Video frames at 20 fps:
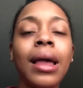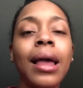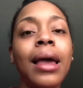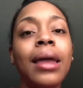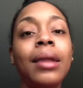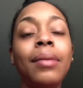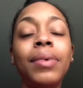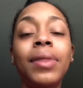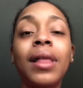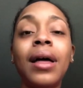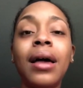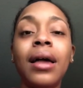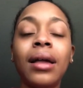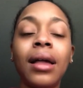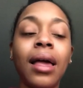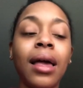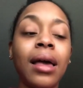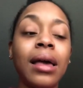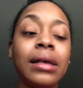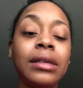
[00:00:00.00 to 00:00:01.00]
and apply,
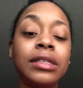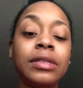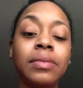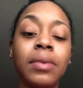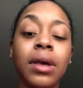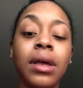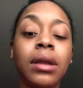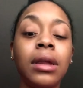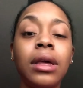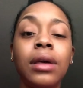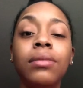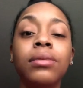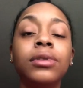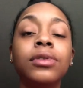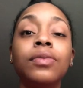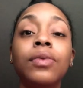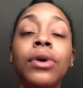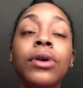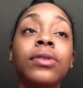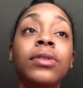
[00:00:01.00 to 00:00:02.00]
guys. But it
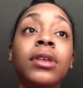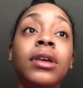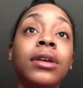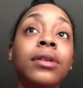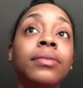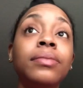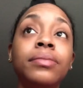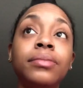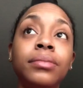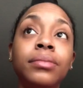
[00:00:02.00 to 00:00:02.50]
was worth it.